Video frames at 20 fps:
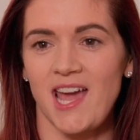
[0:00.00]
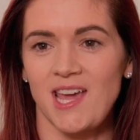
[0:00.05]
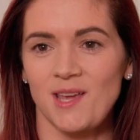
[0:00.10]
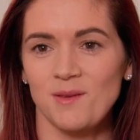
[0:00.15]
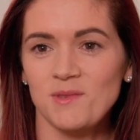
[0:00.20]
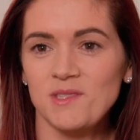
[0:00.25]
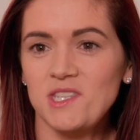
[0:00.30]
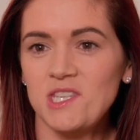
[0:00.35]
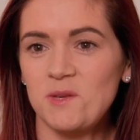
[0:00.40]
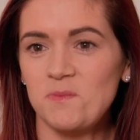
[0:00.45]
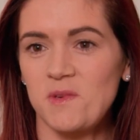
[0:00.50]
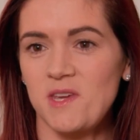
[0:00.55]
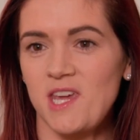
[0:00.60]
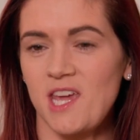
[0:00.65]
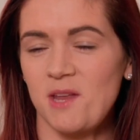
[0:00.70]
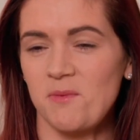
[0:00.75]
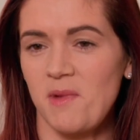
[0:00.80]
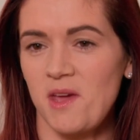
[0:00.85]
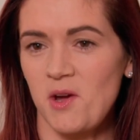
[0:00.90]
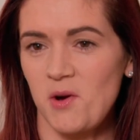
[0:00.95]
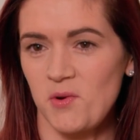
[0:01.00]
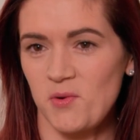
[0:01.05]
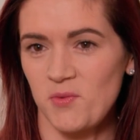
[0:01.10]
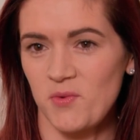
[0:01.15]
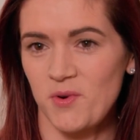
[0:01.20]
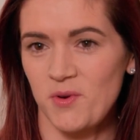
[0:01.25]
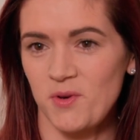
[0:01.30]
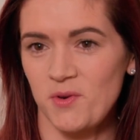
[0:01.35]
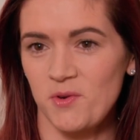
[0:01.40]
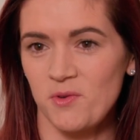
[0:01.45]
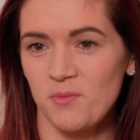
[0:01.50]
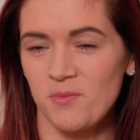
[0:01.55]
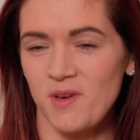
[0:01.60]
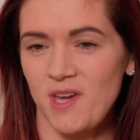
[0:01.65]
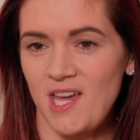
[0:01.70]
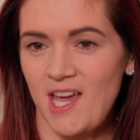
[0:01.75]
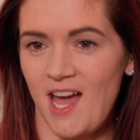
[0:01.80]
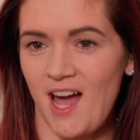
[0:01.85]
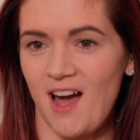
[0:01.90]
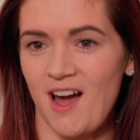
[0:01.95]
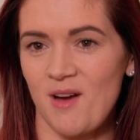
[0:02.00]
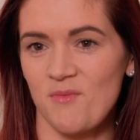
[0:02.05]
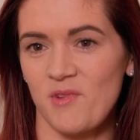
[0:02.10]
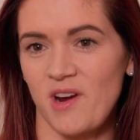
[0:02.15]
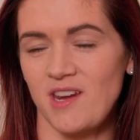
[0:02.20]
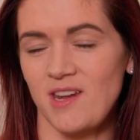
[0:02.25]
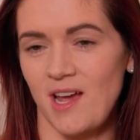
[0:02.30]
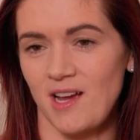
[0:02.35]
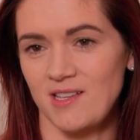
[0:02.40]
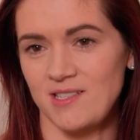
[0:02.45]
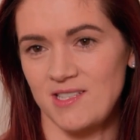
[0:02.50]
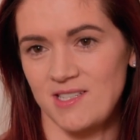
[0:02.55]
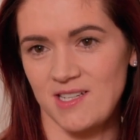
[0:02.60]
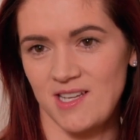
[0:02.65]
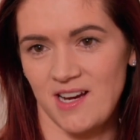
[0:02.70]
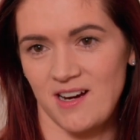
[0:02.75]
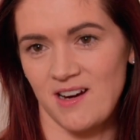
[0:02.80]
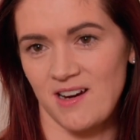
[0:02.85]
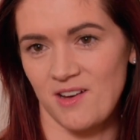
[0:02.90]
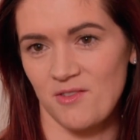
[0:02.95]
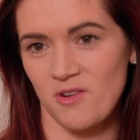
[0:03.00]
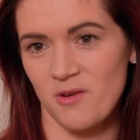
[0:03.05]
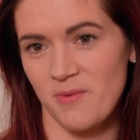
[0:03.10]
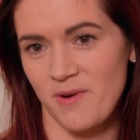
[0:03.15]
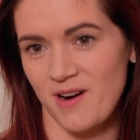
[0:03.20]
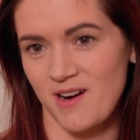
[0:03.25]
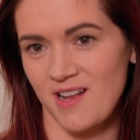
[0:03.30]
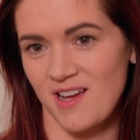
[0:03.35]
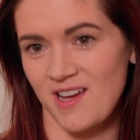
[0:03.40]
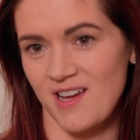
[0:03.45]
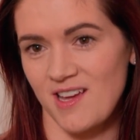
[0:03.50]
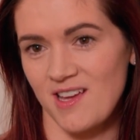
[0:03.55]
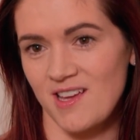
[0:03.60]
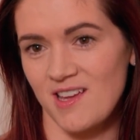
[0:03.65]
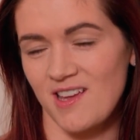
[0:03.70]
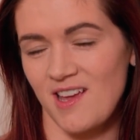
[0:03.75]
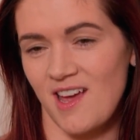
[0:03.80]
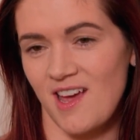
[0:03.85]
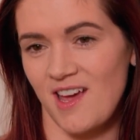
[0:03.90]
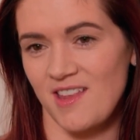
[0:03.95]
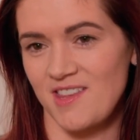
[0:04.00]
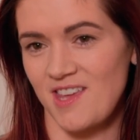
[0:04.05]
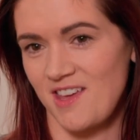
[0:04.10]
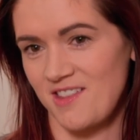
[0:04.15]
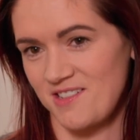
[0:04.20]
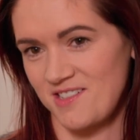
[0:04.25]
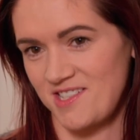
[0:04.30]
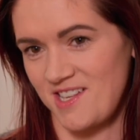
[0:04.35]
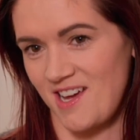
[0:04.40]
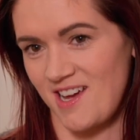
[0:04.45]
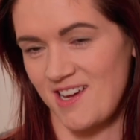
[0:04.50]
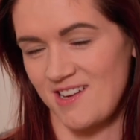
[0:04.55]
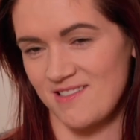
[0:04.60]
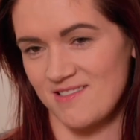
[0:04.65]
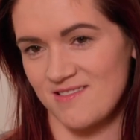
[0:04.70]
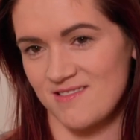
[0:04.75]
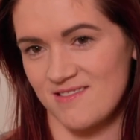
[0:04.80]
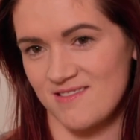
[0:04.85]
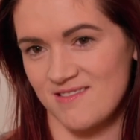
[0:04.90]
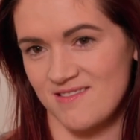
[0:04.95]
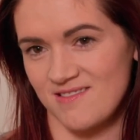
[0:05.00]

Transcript: I am sleeping in my own room um, right next to Garrick and Roberta on the other side.